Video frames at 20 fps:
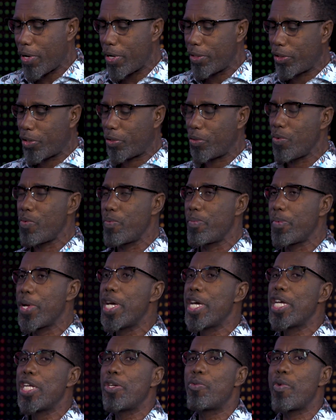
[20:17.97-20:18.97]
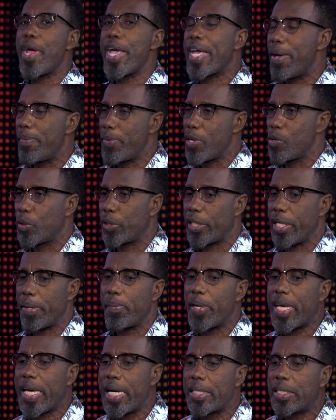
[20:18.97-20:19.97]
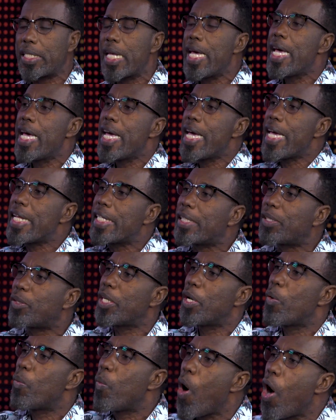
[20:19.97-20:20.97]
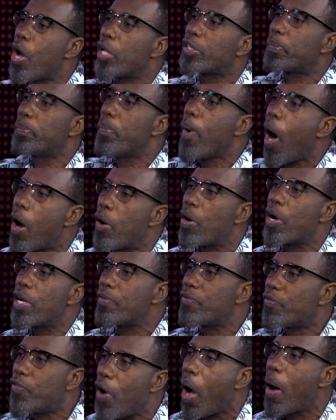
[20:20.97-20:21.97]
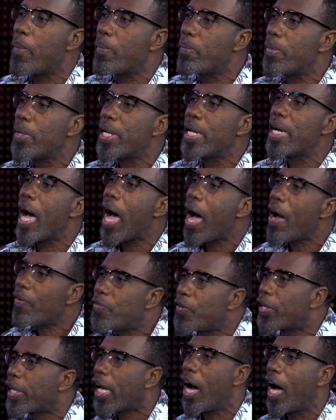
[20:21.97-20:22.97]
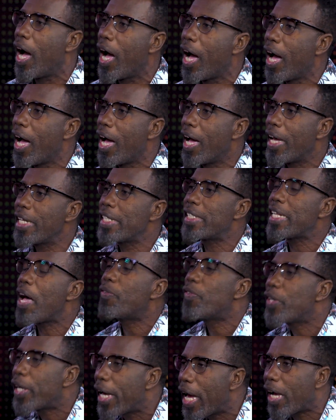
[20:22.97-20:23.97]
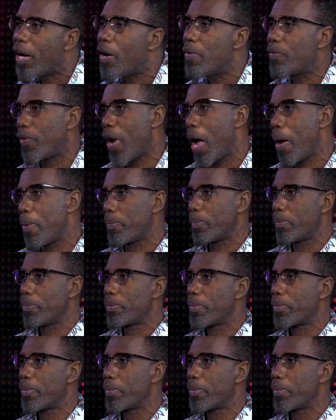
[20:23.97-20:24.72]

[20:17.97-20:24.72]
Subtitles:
consume reggae music, because it was borrowed from Africa. Is Africa I come from?